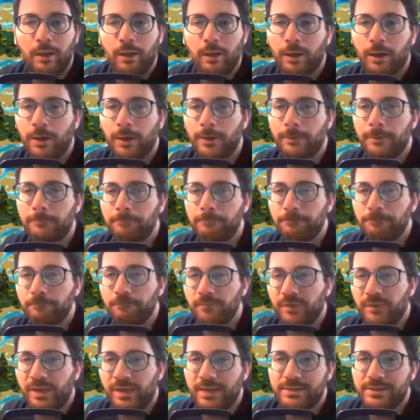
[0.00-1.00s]

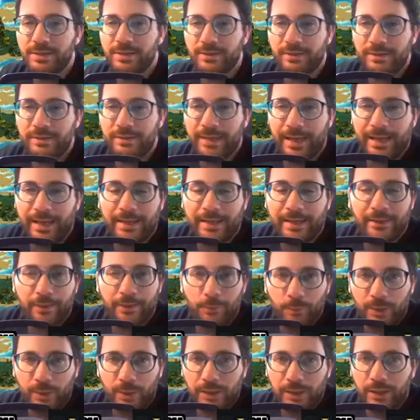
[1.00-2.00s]
That's a thing that
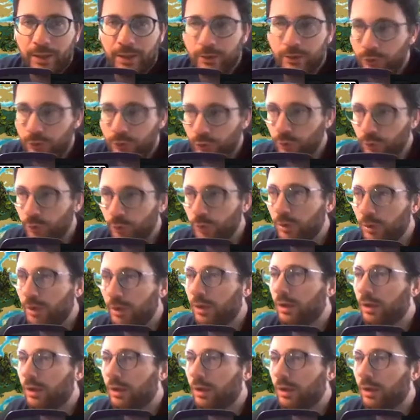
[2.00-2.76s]
we can do.